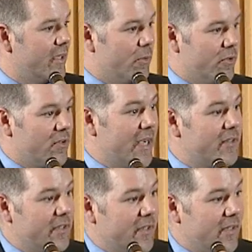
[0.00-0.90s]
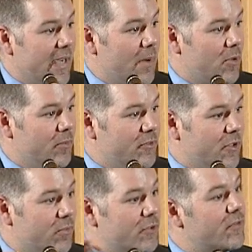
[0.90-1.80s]
It was likely that the habitable
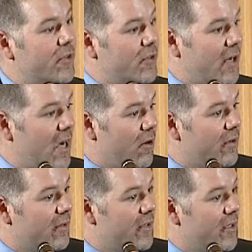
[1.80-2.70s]
zone was further out